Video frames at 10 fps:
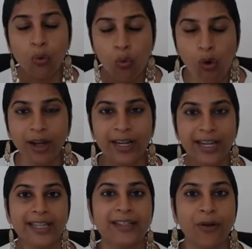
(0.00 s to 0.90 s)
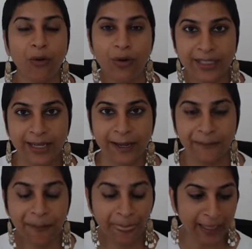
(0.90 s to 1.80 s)
What is hosting?
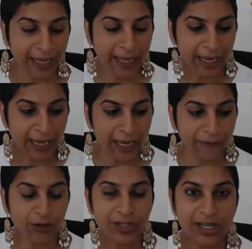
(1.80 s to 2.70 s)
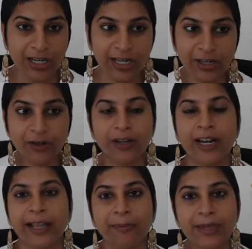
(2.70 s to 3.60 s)
If you're starting an
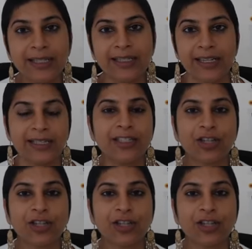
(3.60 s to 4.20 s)
online business,